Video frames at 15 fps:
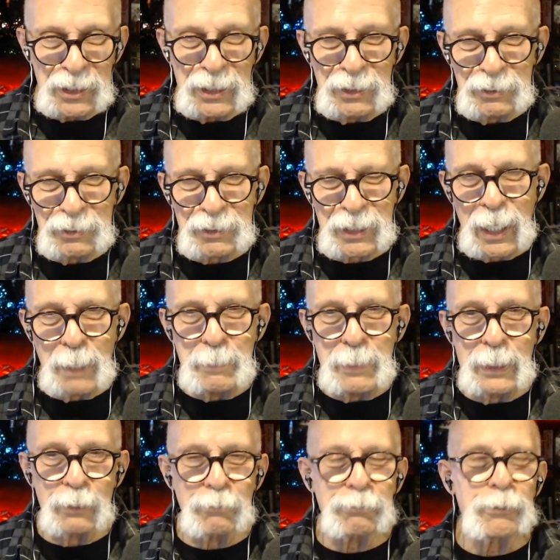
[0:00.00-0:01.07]
these
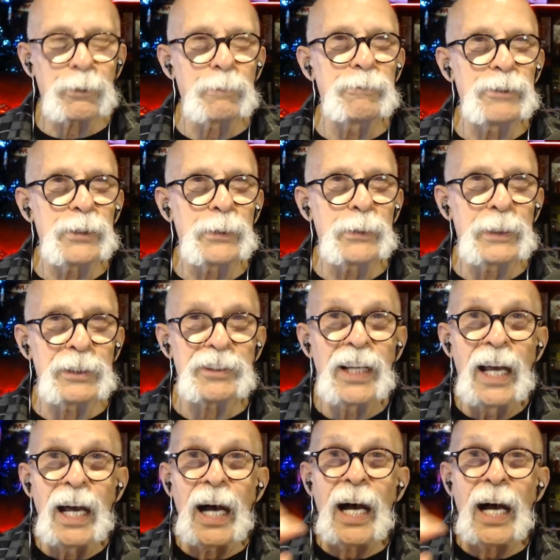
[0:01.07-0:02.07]
comments from viewers.